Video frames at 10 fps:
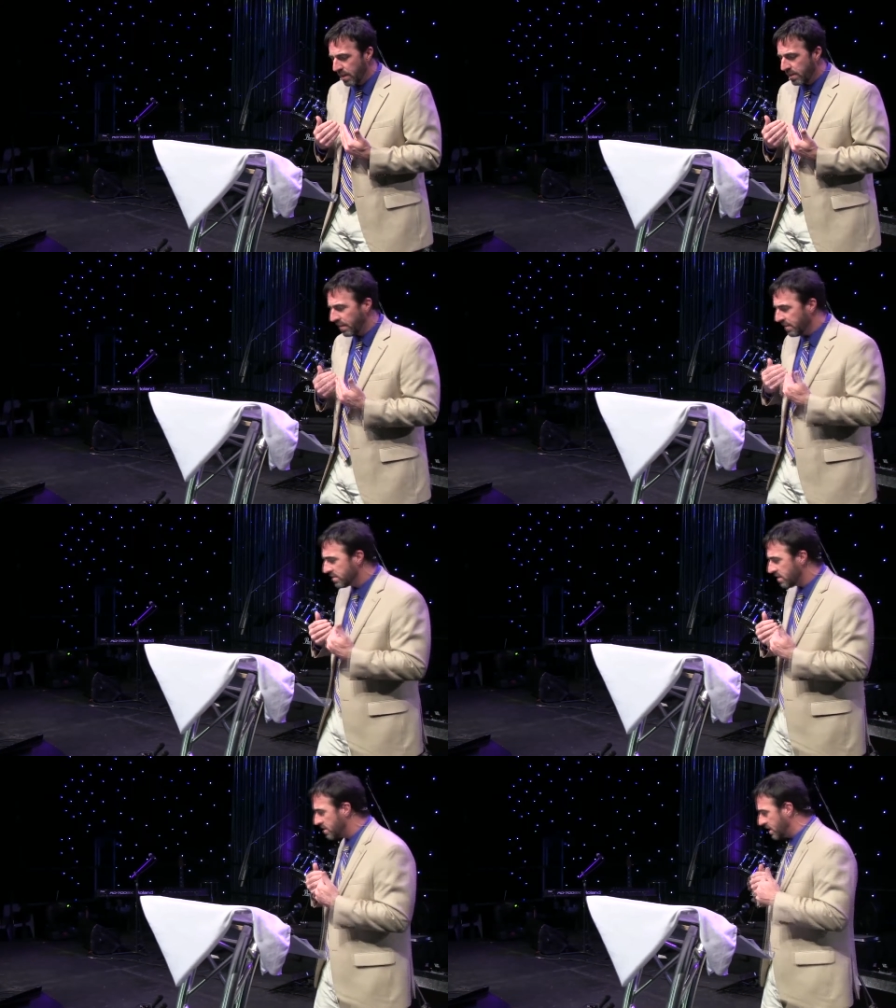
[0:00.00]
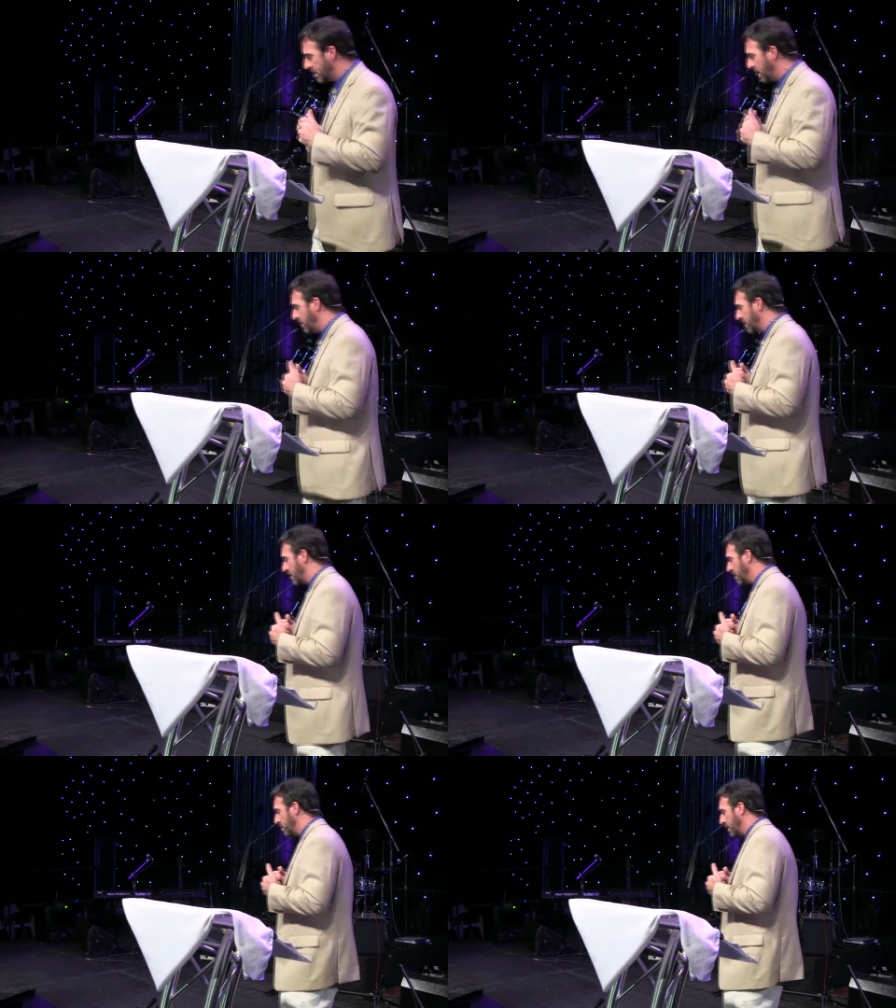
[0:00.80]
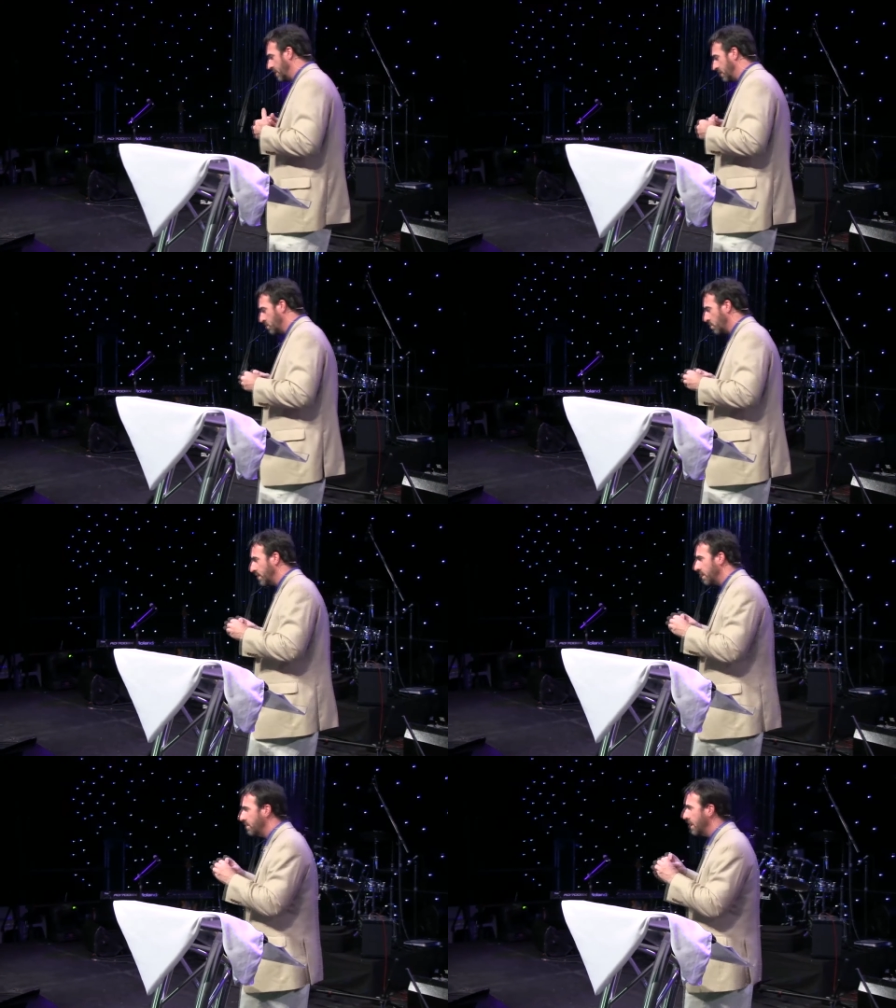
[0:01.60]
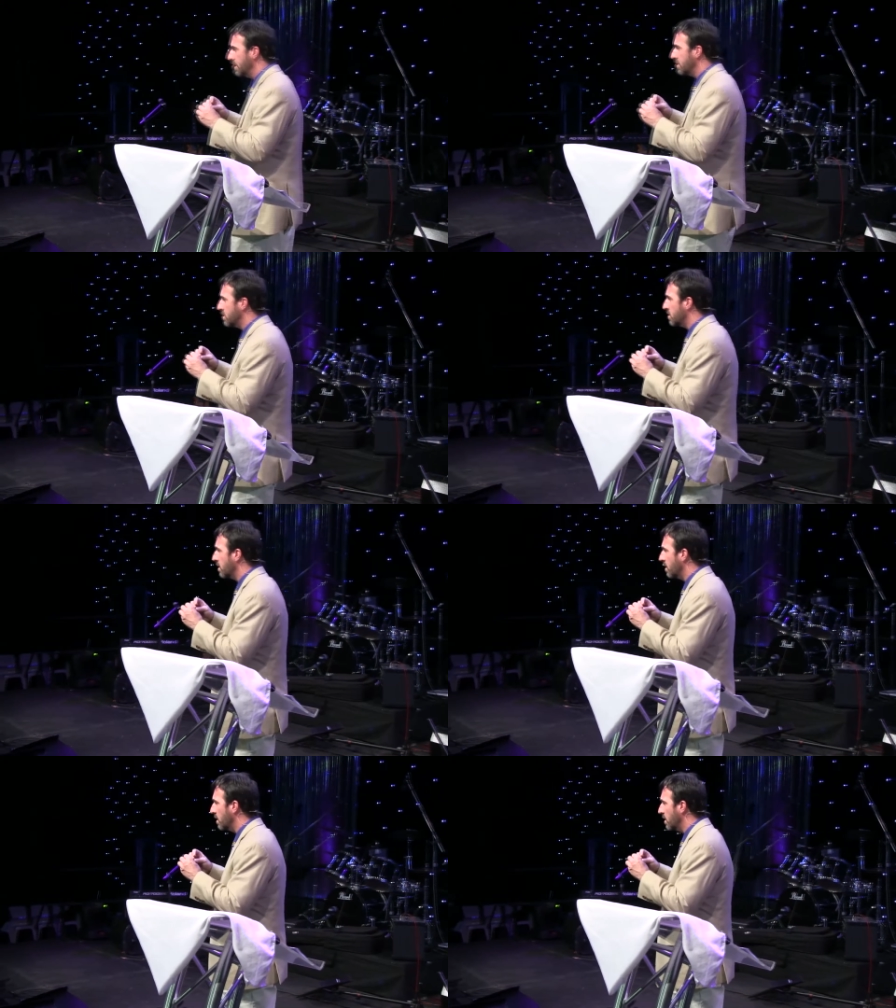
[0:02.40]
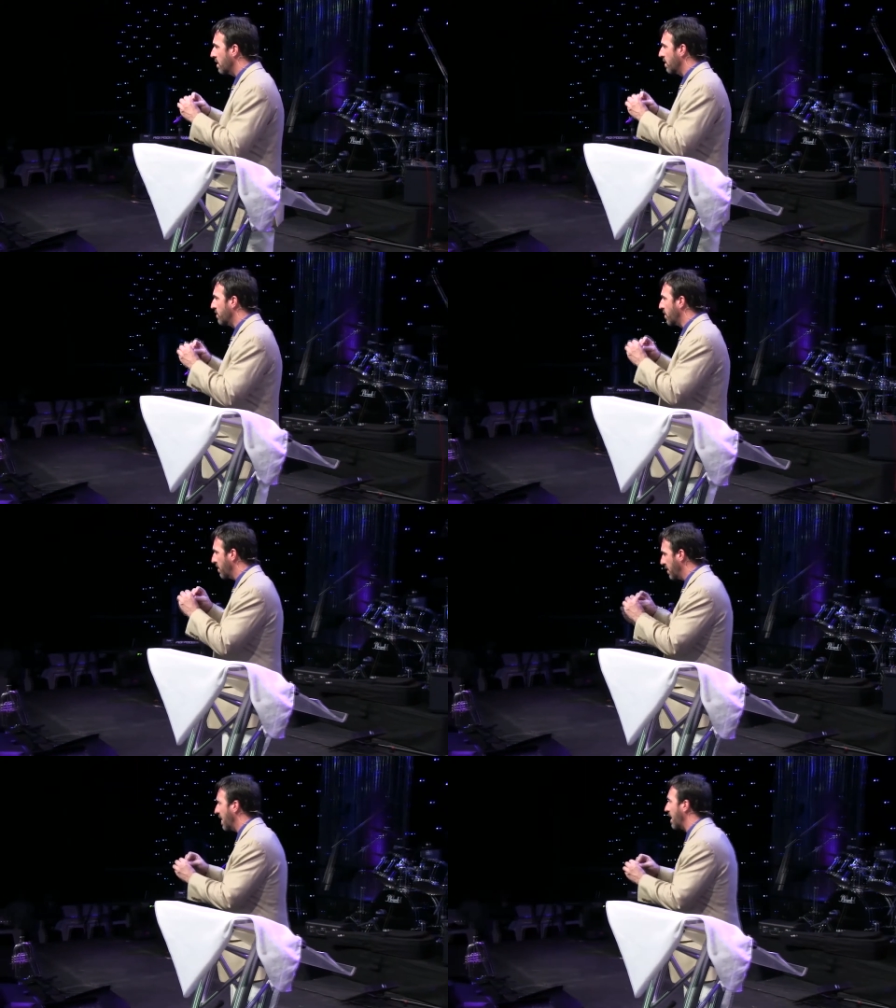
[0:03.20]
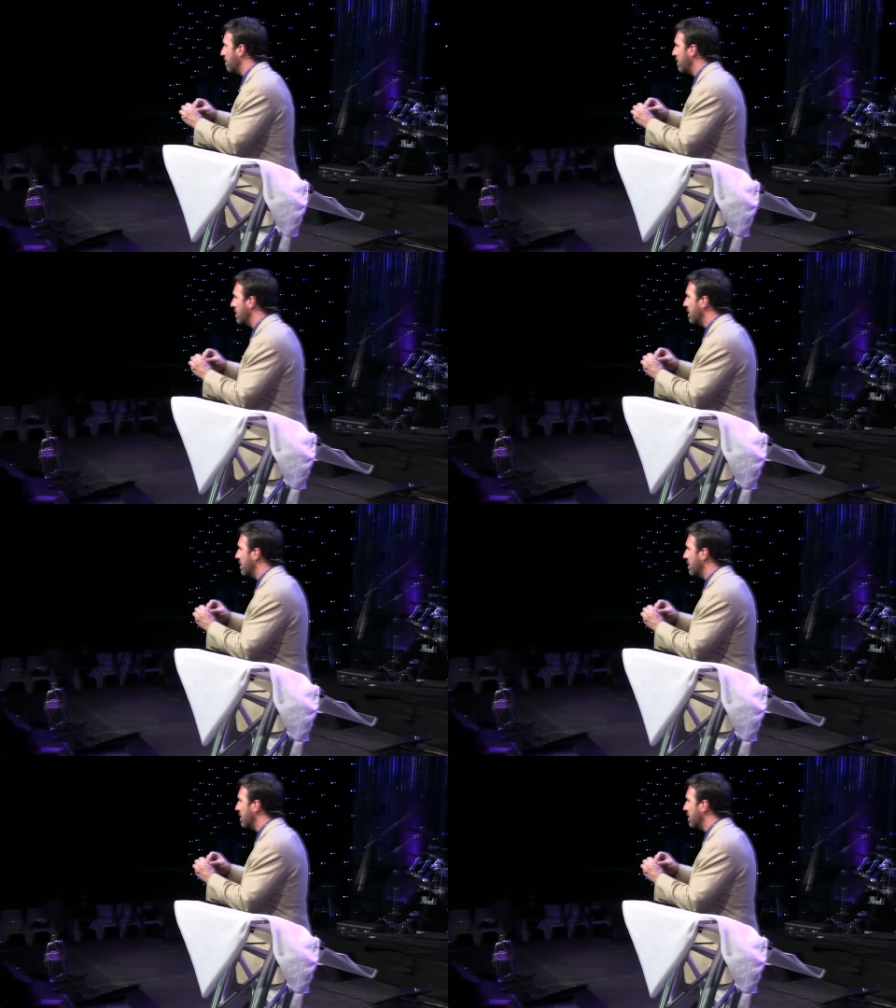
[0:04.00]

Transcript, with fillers: Now, this is significant because what it means for them